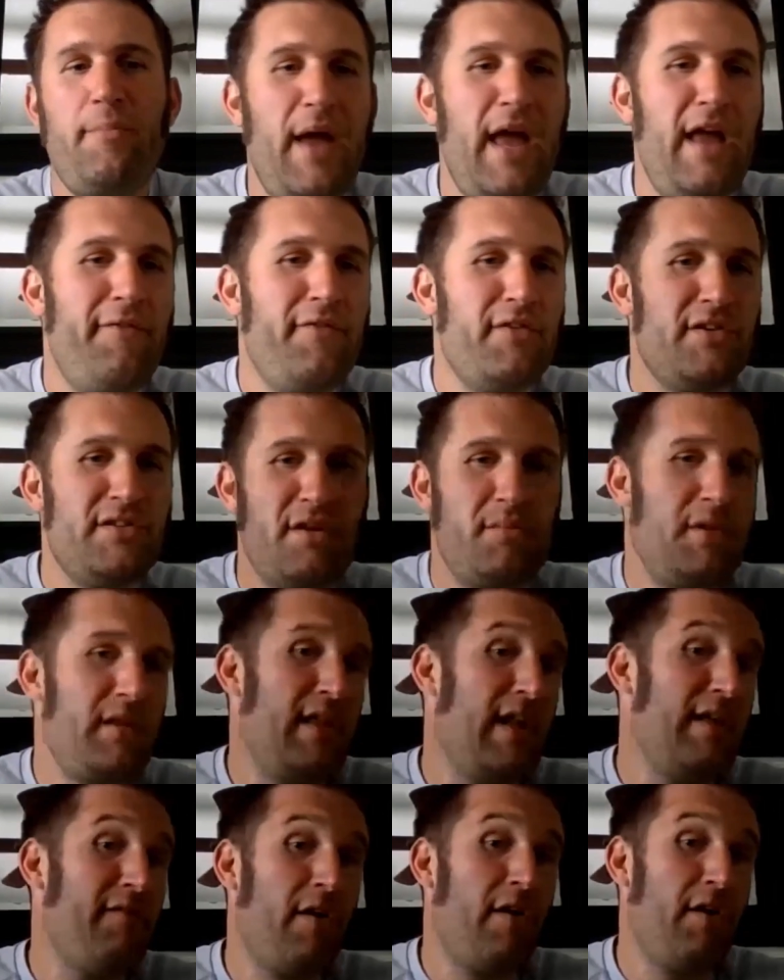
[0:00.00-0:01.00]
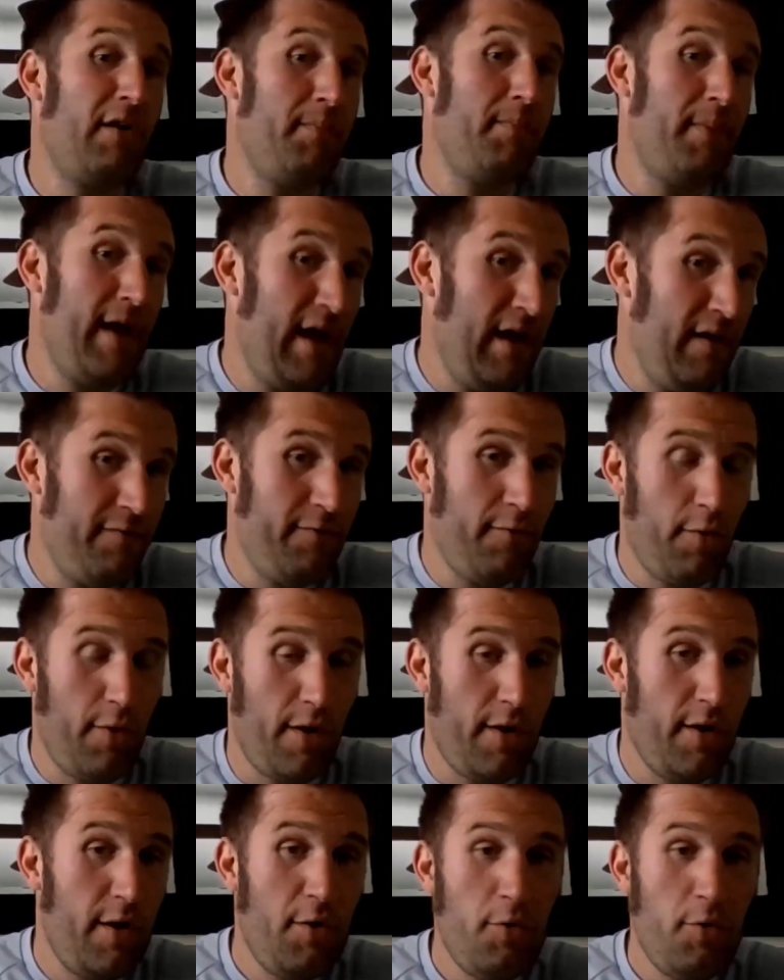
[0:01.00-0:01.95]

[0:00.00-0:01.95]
pay for something that I've already paid for?